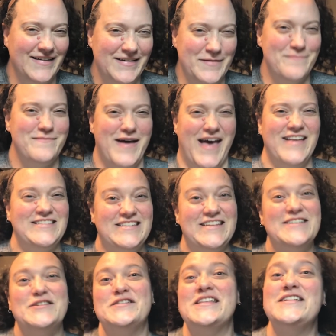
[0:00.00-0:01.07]
message
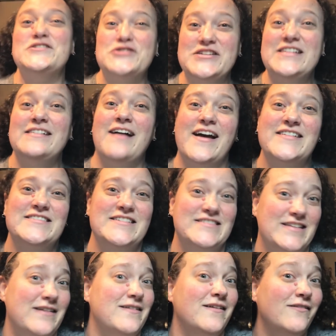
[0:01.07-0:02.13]
that she likes to
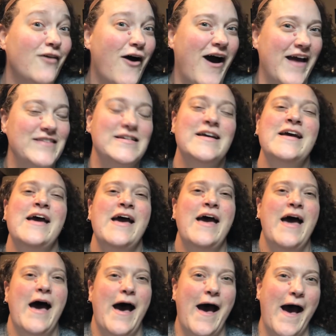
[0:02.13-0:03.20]
send a lot.
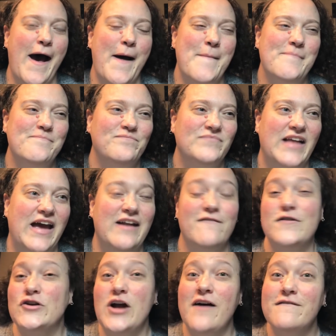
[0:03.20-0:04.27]
And if you're
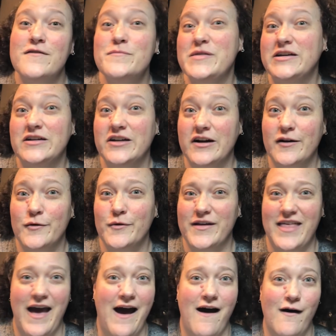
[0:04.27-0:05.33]
not familiar with
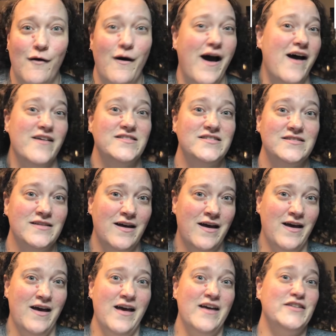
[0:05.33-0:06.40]
how us
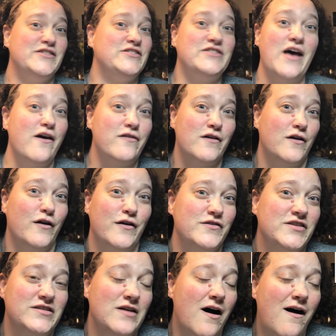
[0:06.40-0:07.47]
Southerners
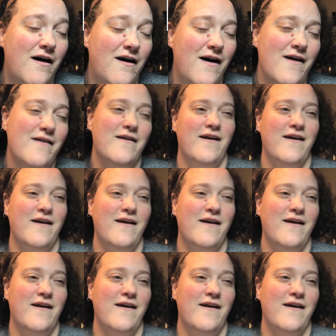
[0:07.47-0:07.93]
talk,